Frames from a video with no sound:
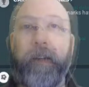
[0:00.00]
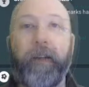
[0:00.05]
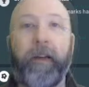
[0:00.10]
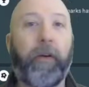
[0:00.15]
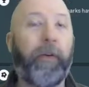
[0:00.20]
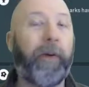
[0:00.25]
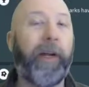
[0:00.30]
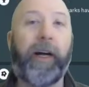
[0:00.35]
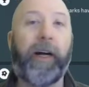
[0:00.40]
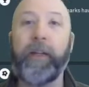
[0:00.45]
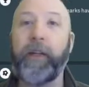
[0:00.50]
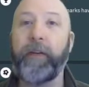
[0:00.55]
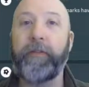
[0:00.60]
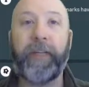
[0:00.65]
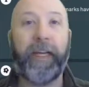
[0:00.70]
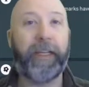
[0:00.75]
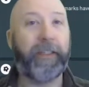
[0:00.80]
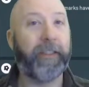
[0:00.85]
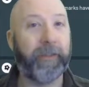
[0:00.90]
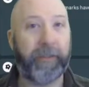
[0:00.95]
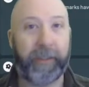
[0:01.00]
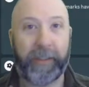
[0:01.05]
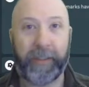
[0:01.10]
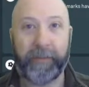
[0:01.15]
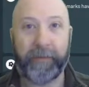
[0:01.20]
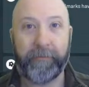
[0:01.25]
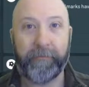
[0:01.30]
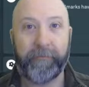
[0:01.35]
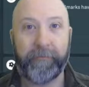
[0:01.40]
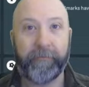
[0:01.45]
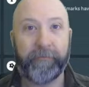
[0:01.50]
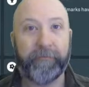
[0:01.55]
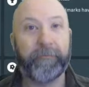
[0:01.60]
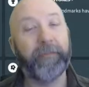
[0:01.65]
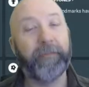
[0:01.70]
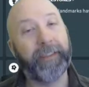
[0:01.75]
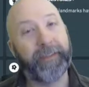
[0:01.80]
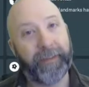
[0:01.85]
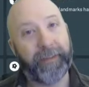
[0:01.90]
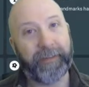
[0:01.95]
We all know Vieto's in.
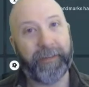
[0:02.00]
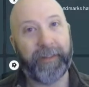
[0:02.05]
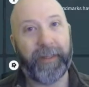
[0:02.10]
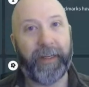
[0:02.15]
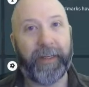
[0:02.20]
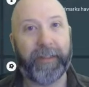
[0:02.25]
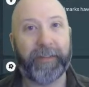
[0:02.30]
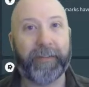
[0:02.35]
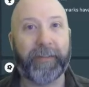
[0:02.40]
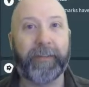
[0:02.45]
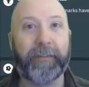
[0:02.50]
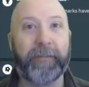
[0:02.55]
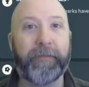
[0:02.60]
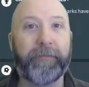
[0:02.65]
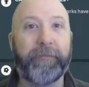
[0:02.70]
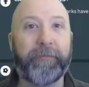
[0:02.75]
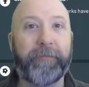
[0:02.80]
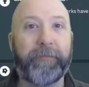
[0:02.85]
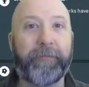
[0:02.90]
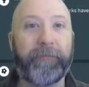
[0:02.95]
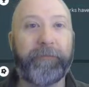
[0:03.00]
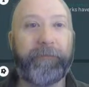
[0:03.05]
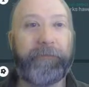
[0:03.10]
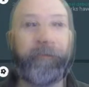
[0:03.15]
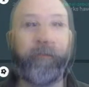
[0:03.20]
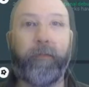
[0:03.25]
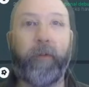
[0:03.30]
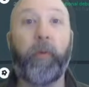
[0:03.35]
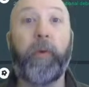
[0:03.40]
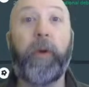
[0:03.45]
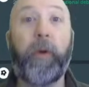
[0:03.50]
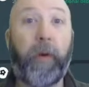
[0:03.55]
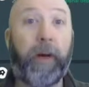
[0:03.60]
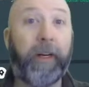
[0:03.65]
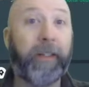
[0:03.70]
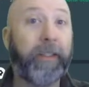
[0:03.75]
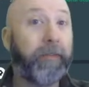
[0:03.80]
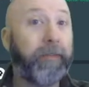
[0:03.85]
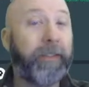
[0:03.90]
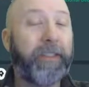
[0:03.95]
Let's get to the next. We
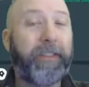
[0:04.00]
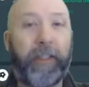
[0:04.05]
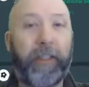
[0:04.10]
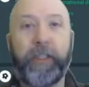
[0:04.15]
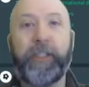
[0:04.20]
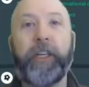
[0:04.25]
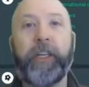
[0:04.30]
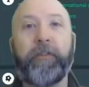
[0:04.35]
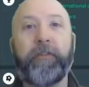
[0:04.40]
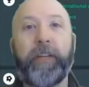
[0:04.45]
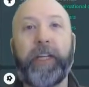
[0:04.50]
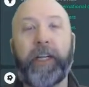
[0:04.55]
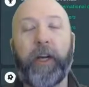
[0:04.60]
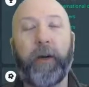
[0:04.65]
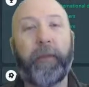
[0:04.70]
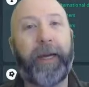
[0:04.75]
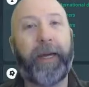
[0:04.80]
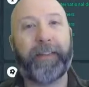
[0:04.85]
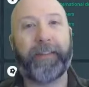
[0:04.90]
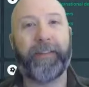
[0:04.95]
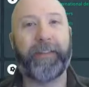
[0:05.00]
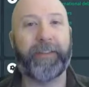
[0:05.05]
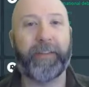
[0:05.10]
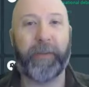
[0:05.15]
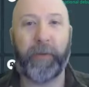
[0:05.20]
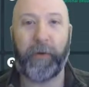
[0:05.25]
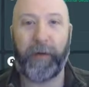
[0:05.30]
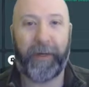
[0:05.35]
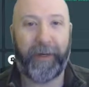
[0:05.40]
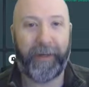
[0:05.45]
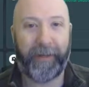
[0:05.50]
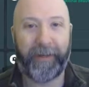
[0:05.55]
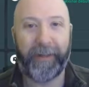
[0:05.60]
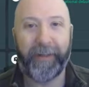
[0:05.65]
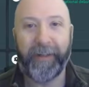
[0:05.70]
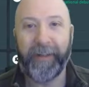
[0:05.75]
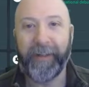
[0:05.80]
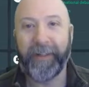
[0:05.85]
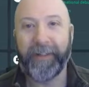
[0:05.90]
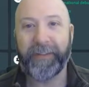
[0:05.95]
welcome Sergio Rico back to the squad.
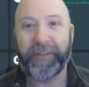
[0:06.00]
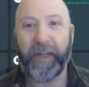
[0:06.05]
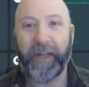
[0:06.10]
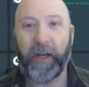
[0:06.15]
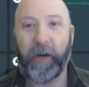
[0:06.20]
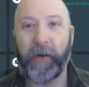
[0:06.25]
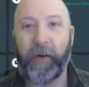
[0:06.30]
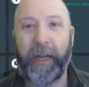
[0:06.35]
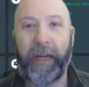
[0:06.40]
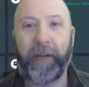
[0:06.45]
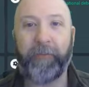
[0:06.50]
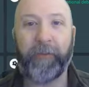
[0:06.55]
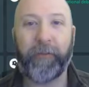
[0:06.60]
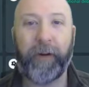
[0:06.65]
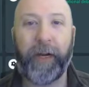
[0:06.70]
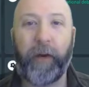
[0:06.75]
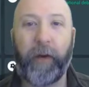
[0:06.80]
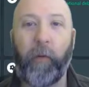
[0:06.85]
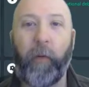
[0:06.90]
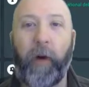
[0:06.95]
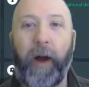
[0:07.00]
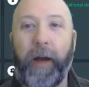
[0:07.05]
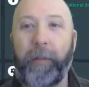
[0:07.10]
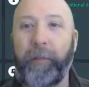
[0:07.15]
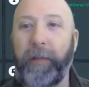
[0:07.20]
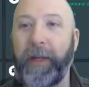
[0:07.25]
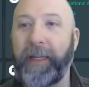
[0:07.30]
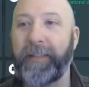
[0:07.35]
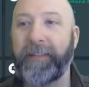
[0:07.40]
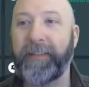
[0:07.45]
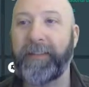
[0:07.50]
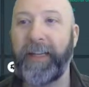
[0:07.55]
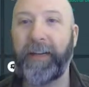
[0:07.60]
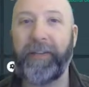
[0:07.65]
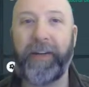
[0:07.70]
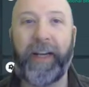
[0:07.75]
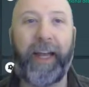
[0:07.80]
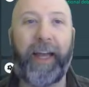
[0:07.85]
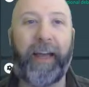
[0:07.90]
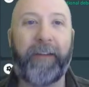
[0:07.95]
So, for a whopping
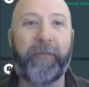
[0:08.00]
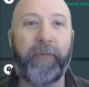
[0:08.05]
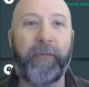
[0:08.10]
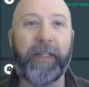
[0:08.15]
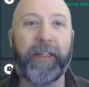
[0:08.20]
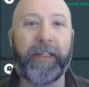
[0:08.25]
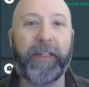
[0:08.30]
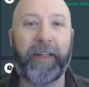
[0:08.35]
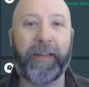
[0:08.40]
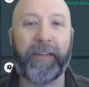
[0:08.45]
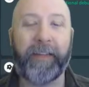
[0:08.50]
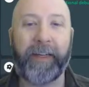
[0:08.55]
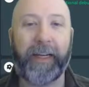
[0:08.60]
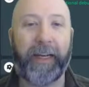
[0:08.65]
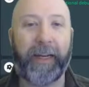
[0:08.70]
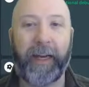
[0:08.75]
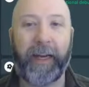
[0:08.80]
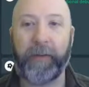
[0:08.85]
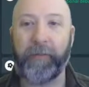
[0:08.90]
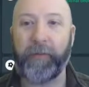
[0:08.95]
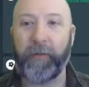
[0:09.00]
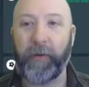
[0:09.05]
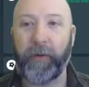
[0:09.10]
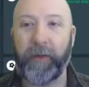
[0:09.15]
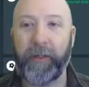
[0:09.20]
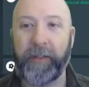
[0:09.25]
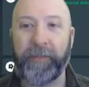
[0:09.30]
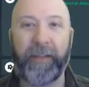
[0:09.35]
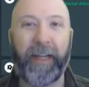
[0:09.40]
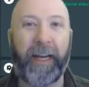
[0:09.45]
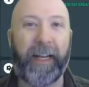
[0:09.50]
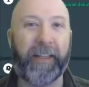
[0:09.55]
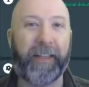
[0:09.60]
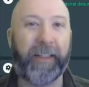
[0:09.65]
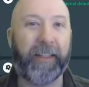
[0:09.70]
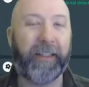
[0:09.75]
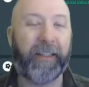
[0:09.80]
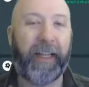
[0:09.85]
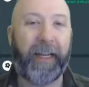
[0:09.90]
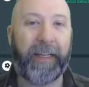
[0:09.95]
$7.5 million, I think I got him for, if not a
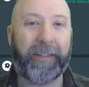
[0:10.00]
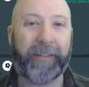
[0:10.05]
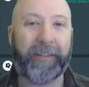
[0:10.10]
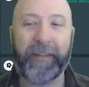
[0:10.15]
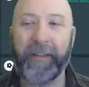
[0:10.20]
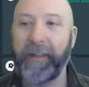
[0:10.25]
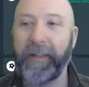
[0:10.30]
little less.